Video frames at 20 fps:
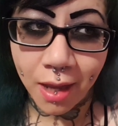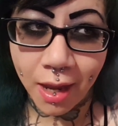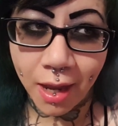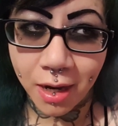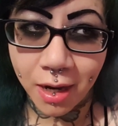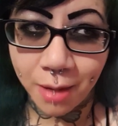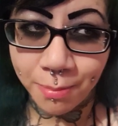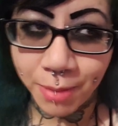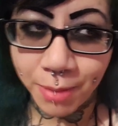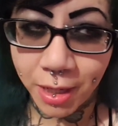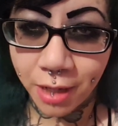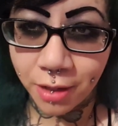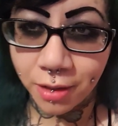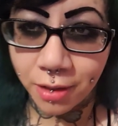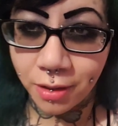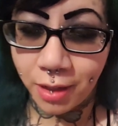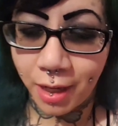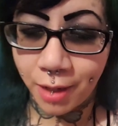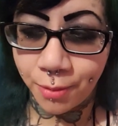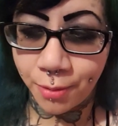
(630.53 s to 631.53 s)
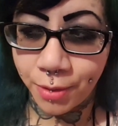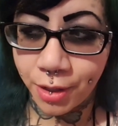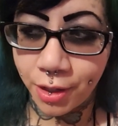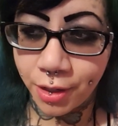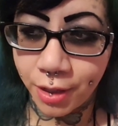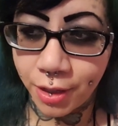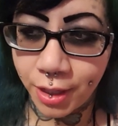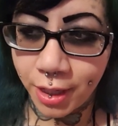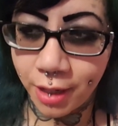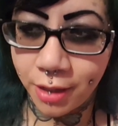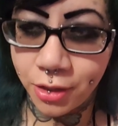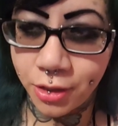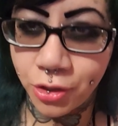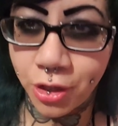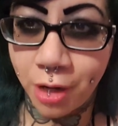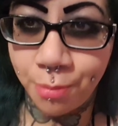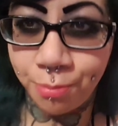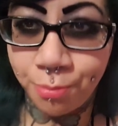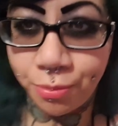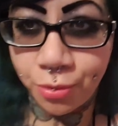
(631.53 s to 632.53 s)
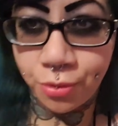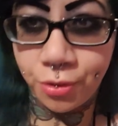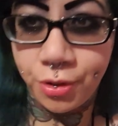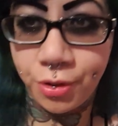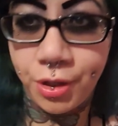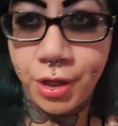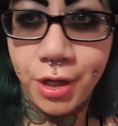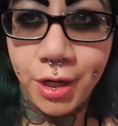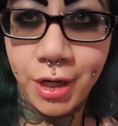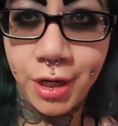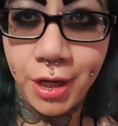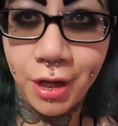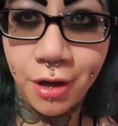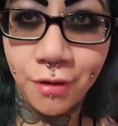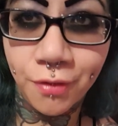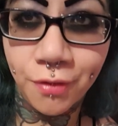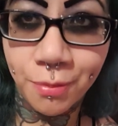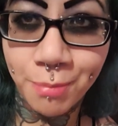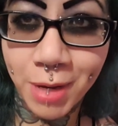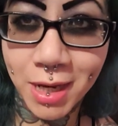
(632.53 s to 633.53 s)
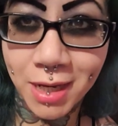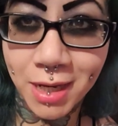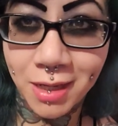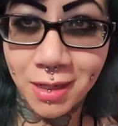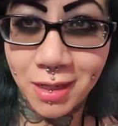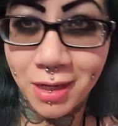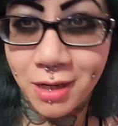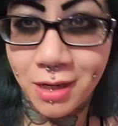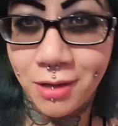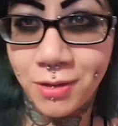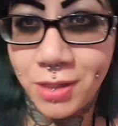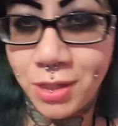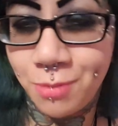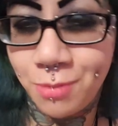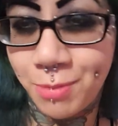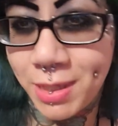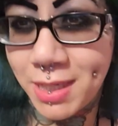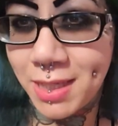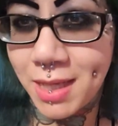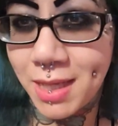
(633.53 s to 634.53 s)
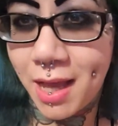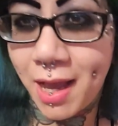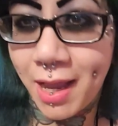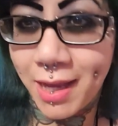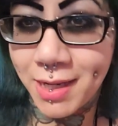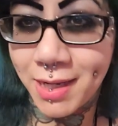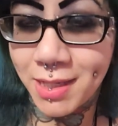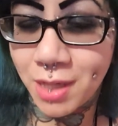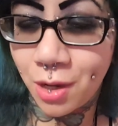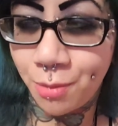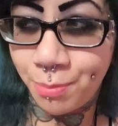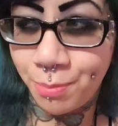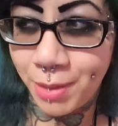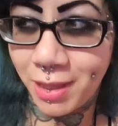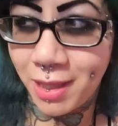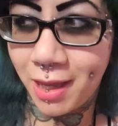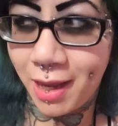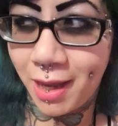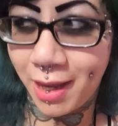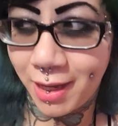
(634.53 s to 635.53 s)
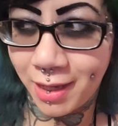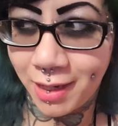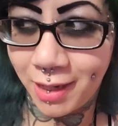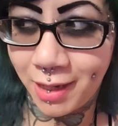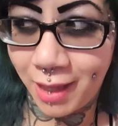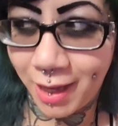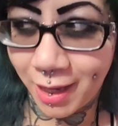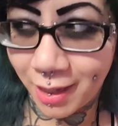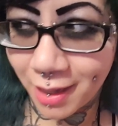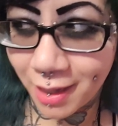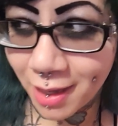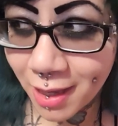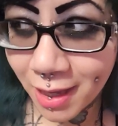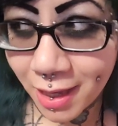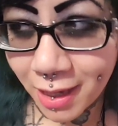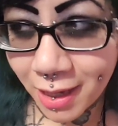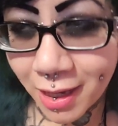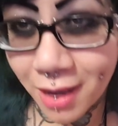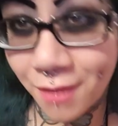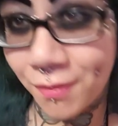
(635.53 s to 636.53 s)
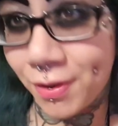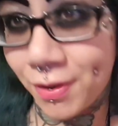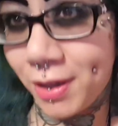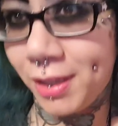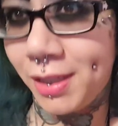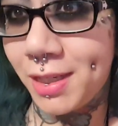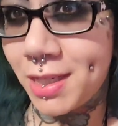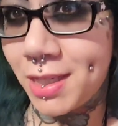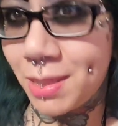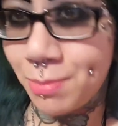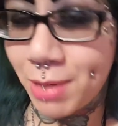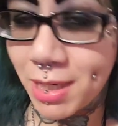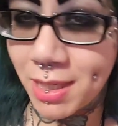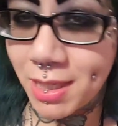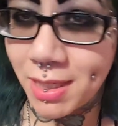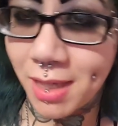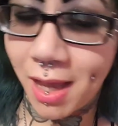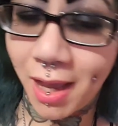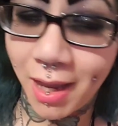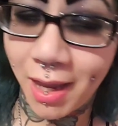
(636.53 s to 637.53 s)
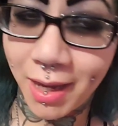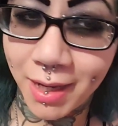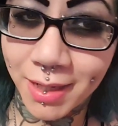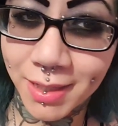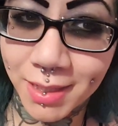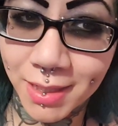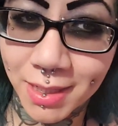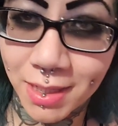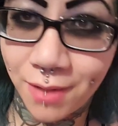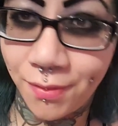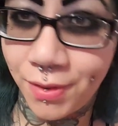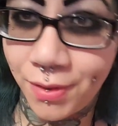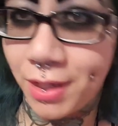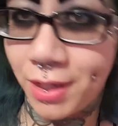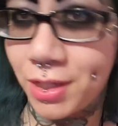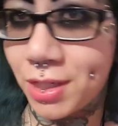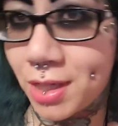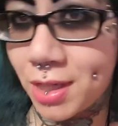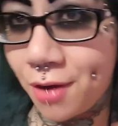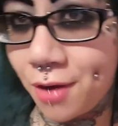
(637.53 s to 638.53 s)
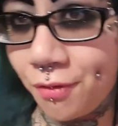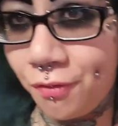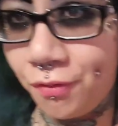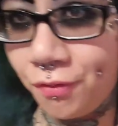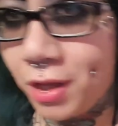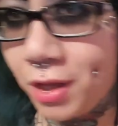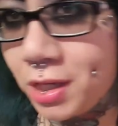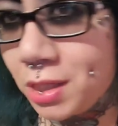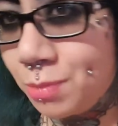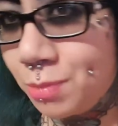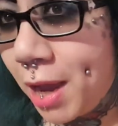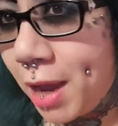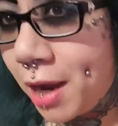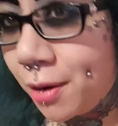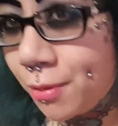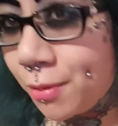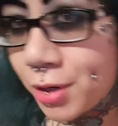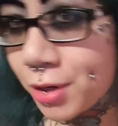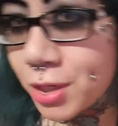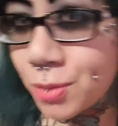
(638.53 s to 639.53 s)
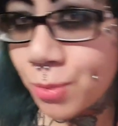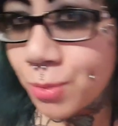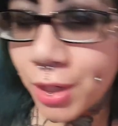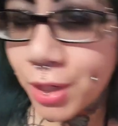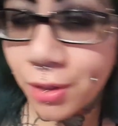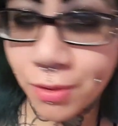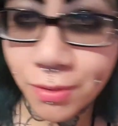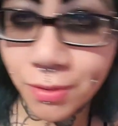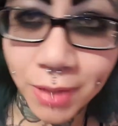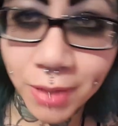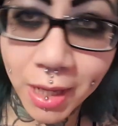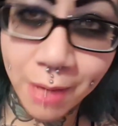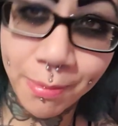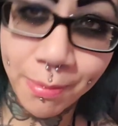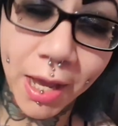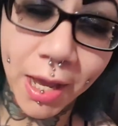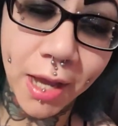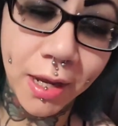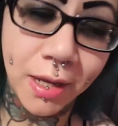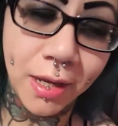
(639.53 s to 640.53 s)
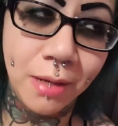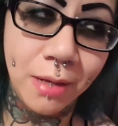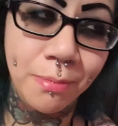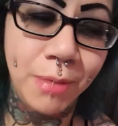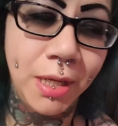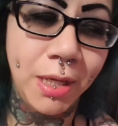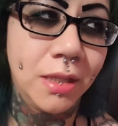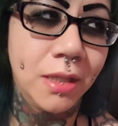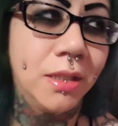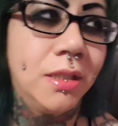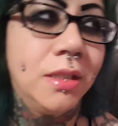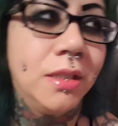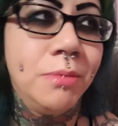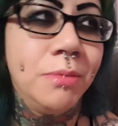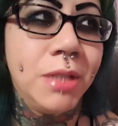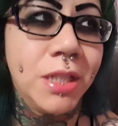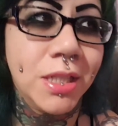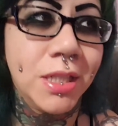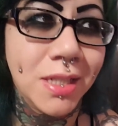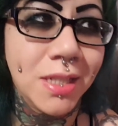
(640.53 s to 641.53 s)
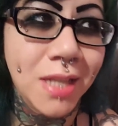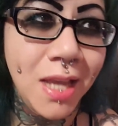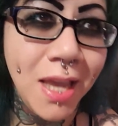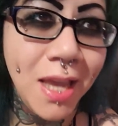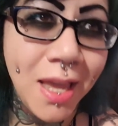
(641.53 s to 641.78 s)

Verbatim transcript: and I'm here like with a hoodie on, trying to pull the hoodie over my, you know, to my sides, hoping that I could like cover at least my sides, because everything just kind of falls backwards when you lay back, and I'm like, oh, let me just